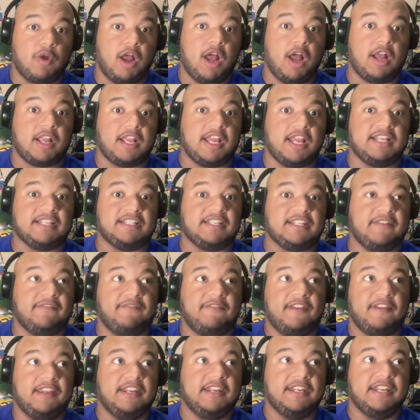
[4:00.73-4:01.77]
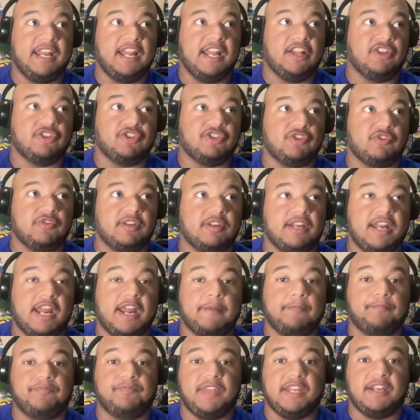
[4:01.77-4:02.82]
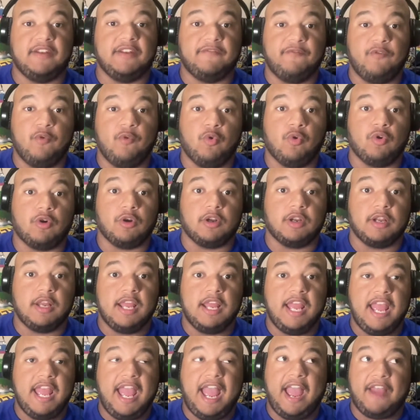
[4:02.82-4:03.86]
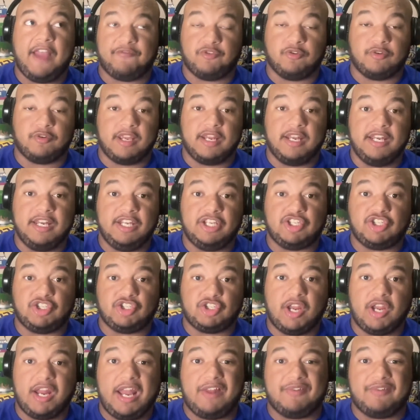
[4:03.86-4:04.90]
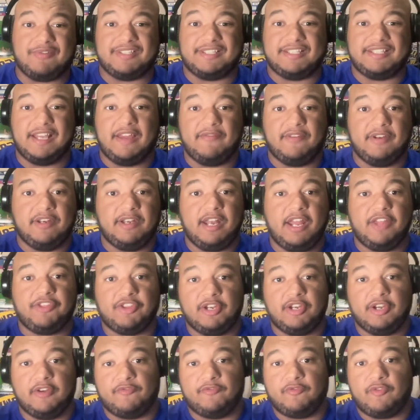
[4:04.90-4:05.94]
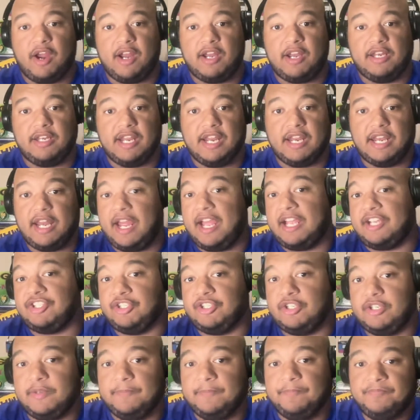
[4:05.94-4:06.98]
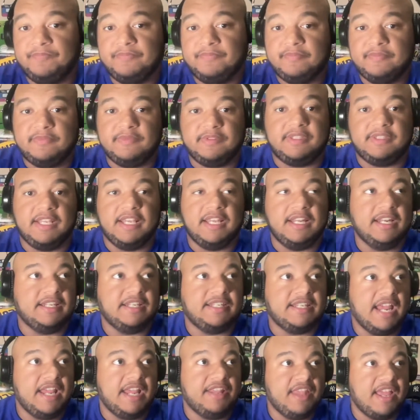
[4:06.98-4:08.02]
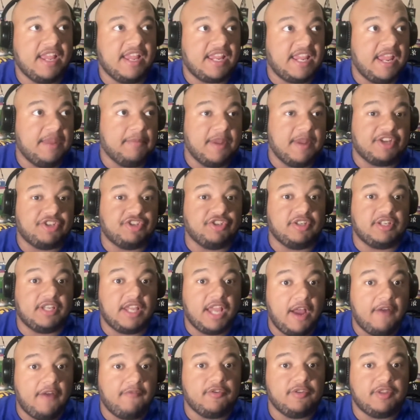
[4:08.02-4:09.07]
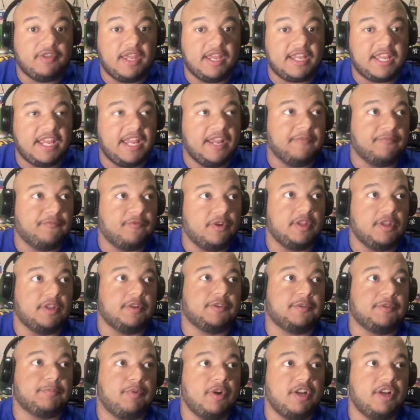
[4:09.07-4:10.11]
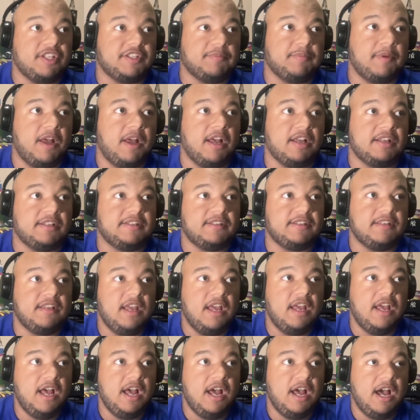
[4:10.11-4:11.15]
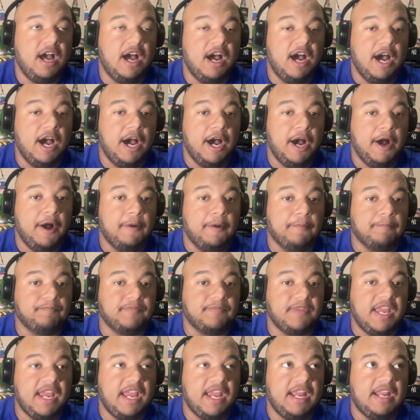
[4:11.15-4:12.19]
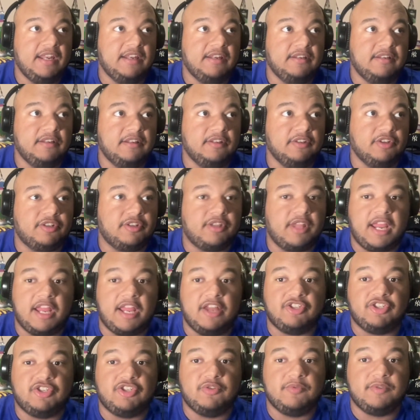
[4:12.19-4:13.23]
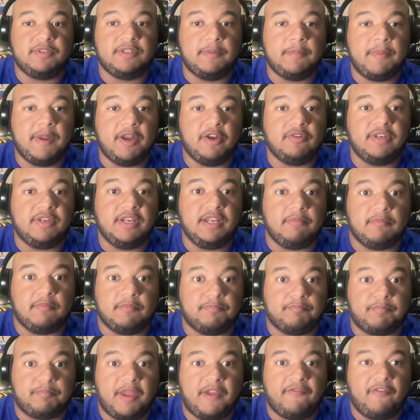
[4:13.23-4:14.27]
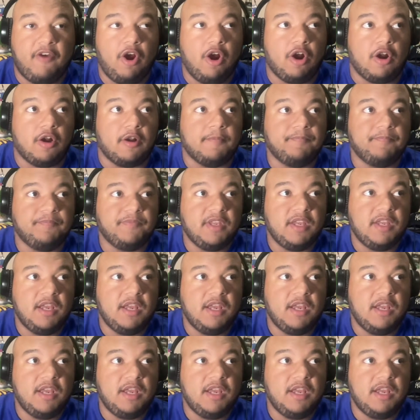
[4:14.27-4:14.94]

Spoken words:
Rock has defeated LSU tonight 10-4 after getting shut out 7-0 on Friday night. I actually did attend that game, actually covered that game from the press box. And it looked like LSU was the better team by far.